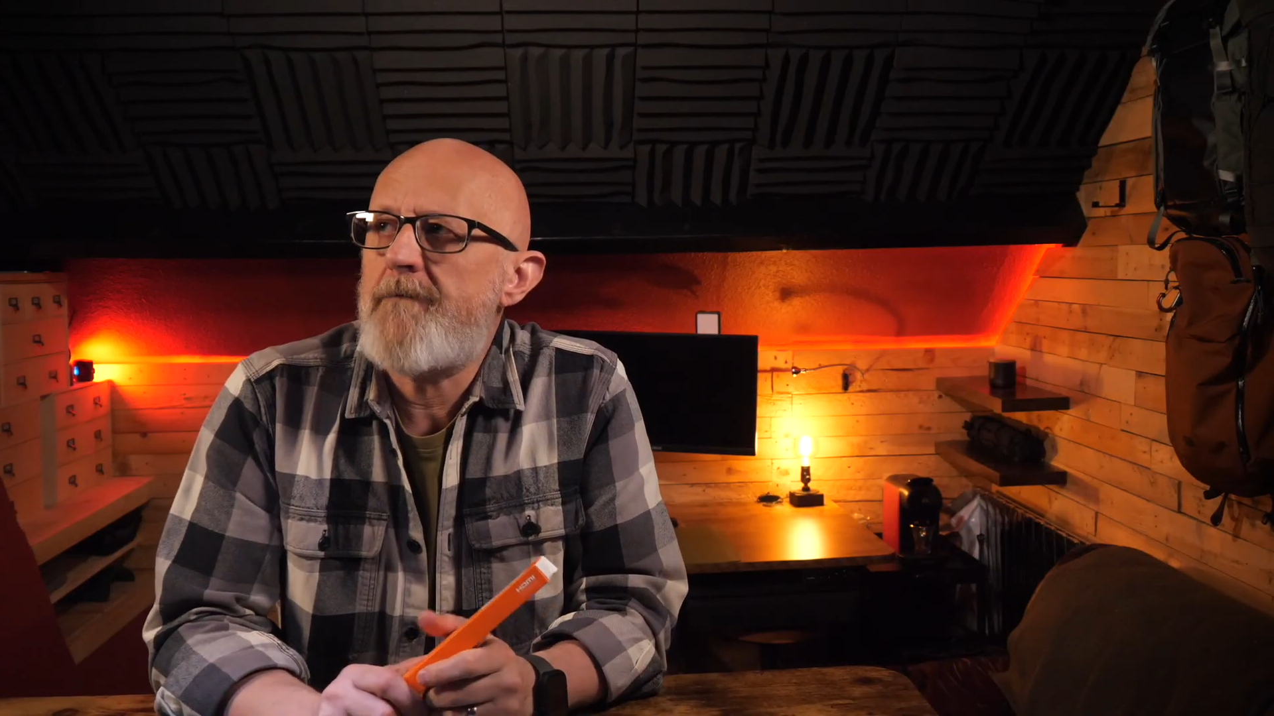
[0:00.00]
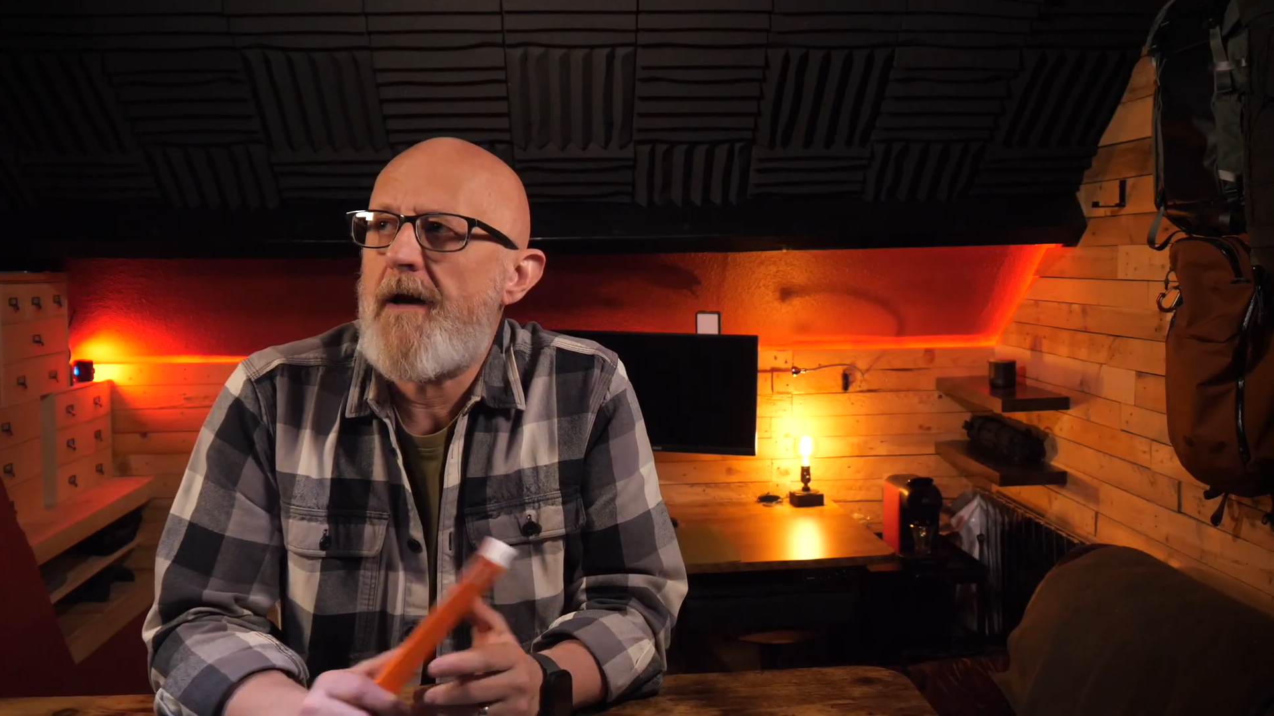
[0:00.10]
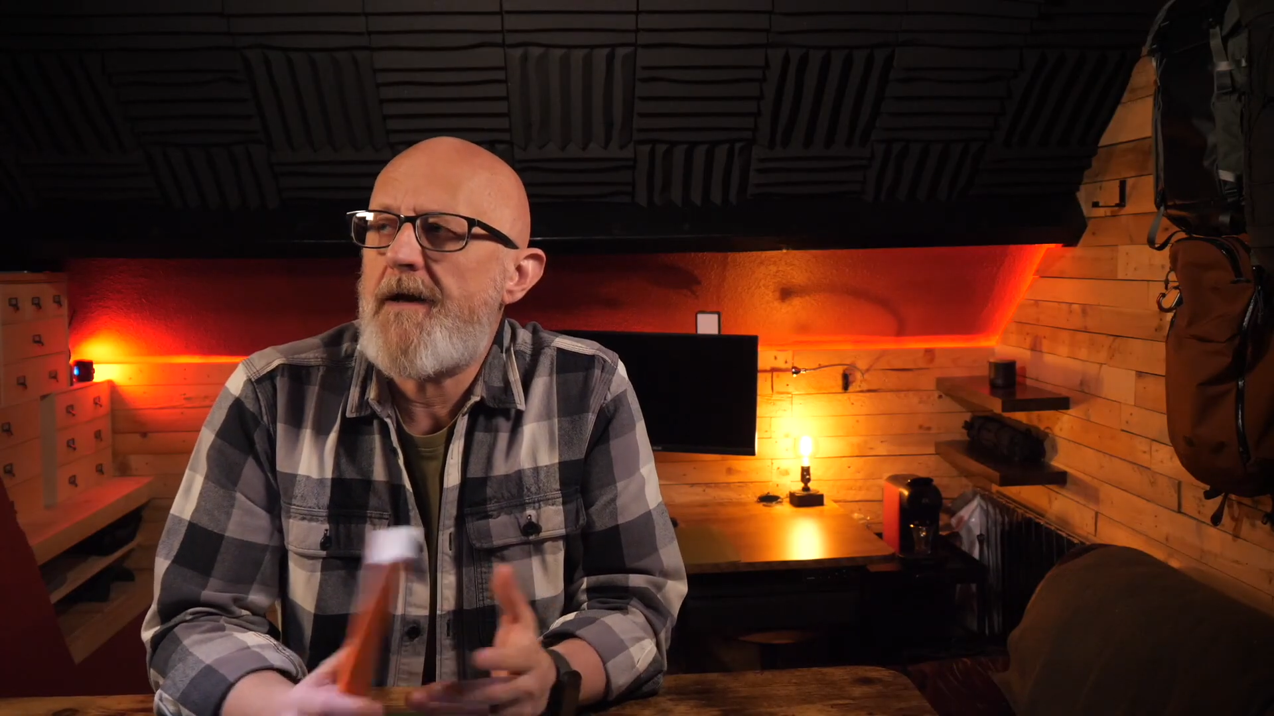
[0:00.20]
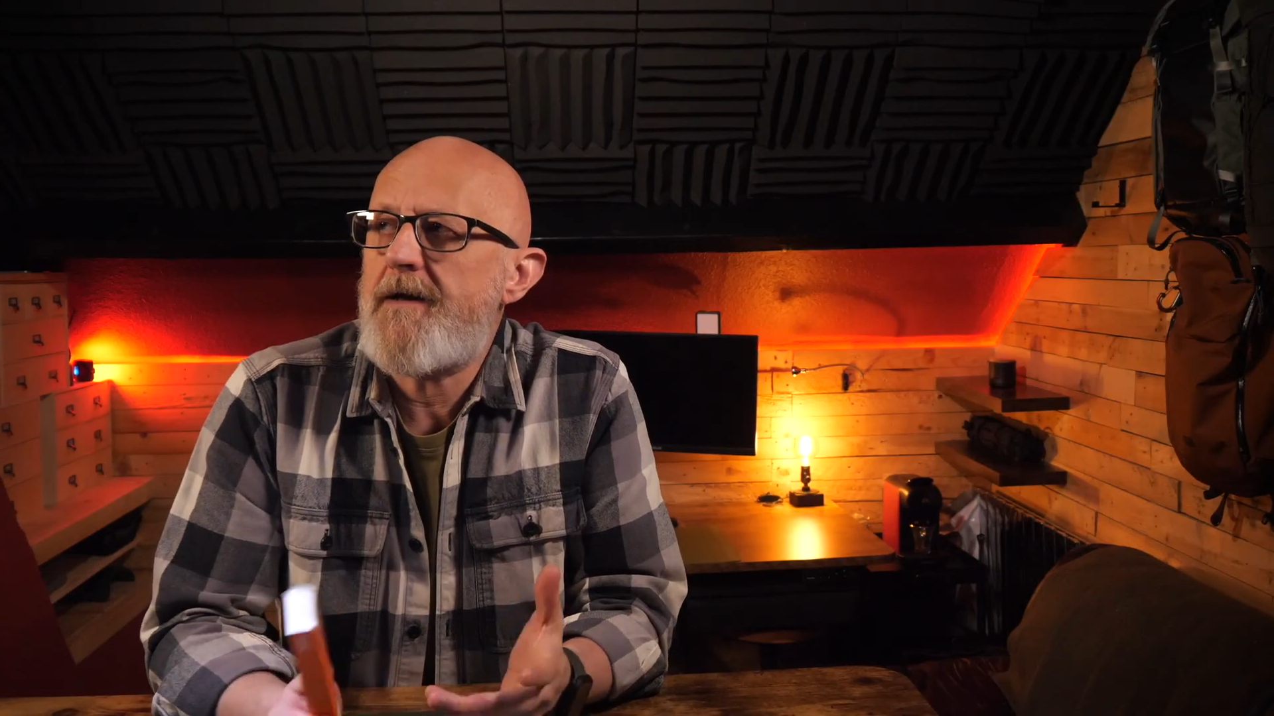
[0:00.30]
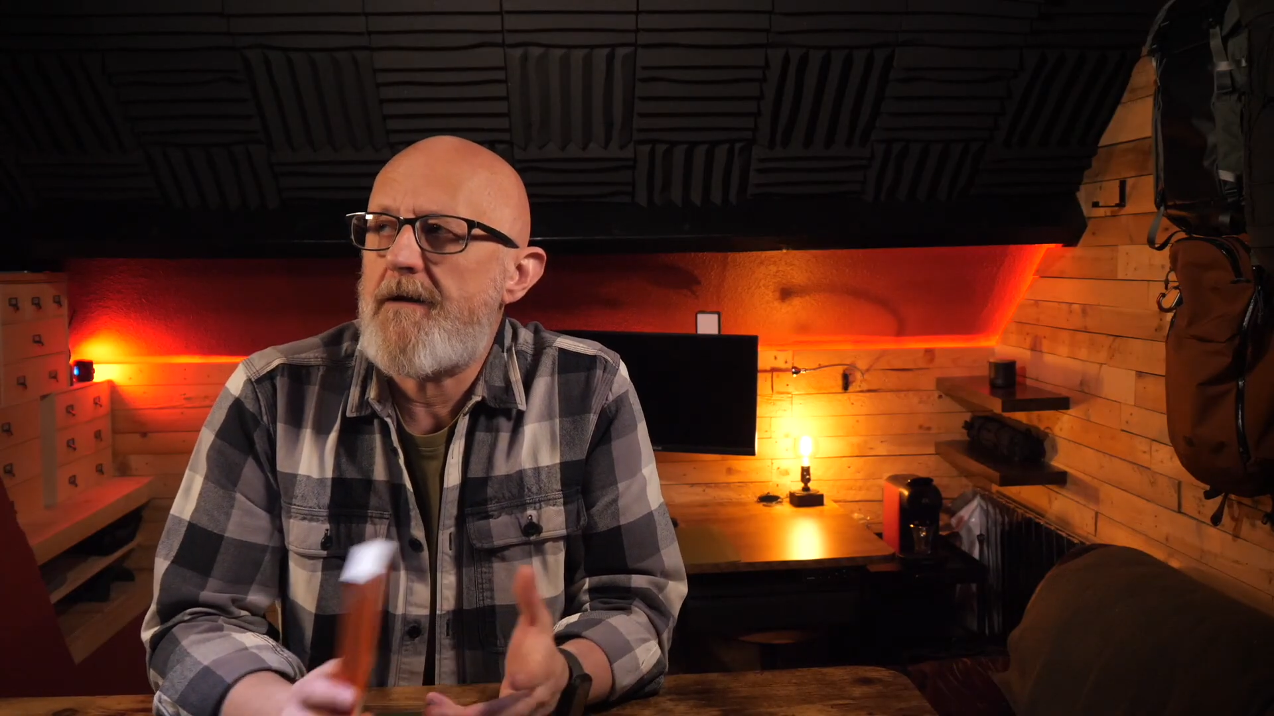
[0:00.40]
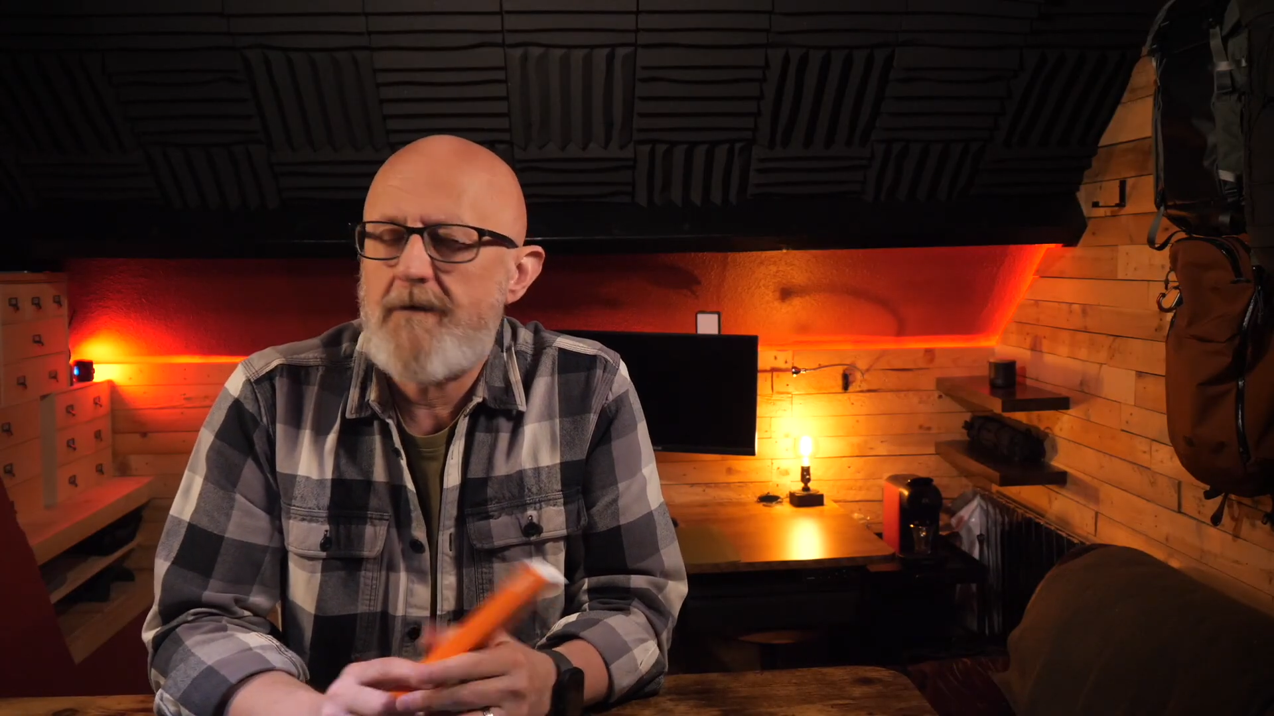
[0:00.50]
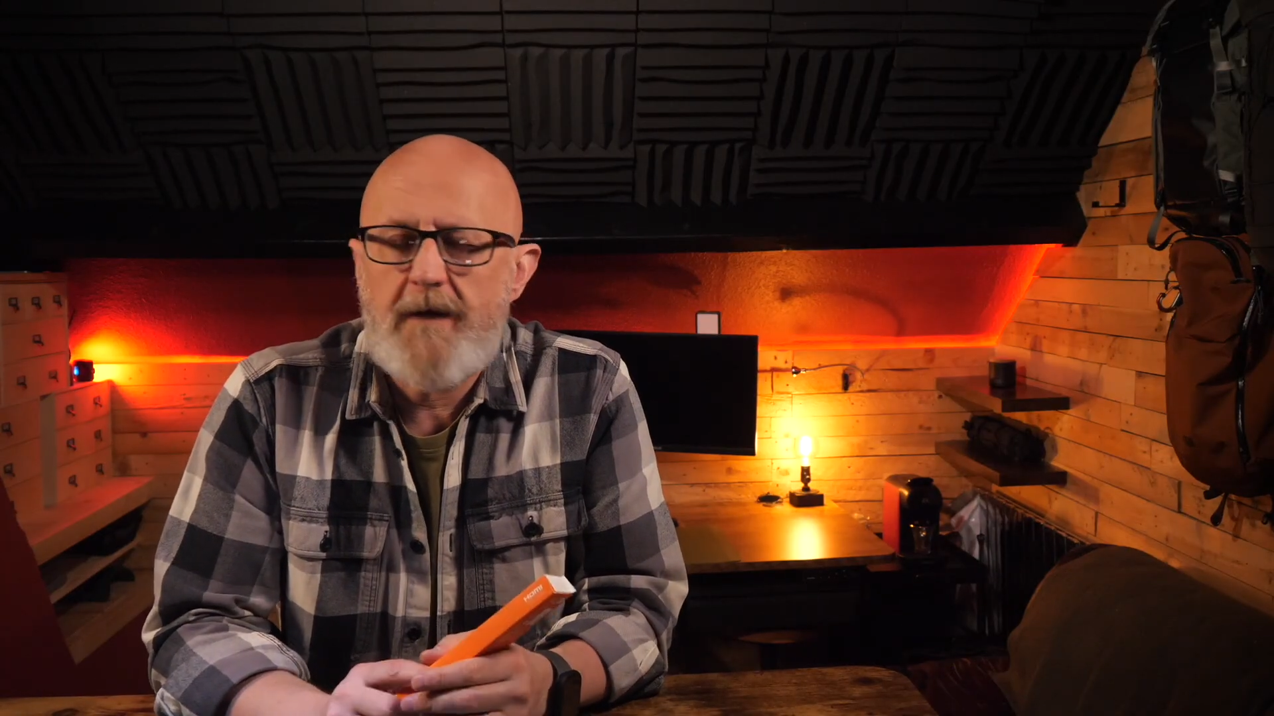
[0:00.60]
Eddie at